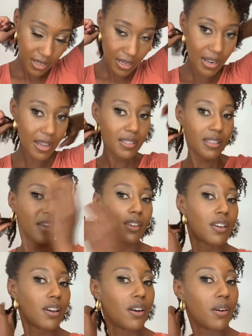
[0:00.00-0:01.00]
And as I
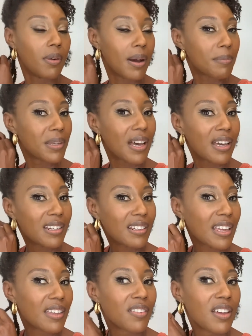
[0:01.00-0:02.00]
go, I'm kind of
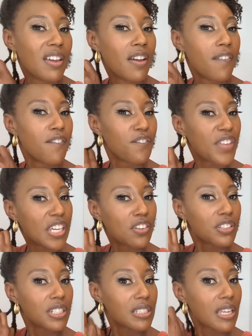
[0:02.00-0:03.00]
like
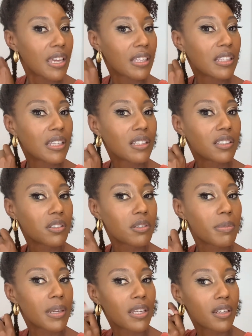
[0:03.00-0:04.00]
finger detangling a little
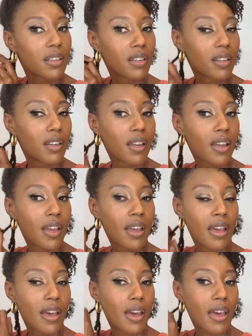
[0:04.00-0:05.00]
bit.
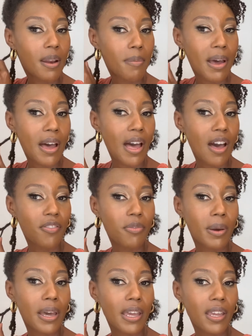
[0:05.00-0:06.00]
And about
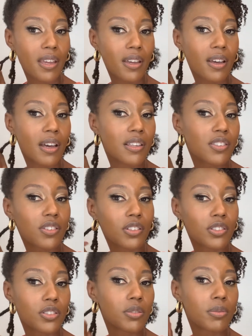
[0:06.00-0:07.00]
halfway, I
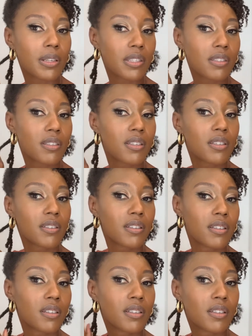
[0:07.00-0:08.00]
start to twist.
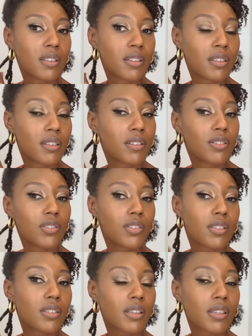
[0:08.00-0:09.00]

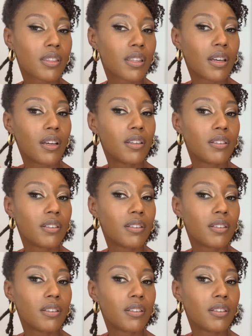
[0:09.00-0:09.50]
Just like that.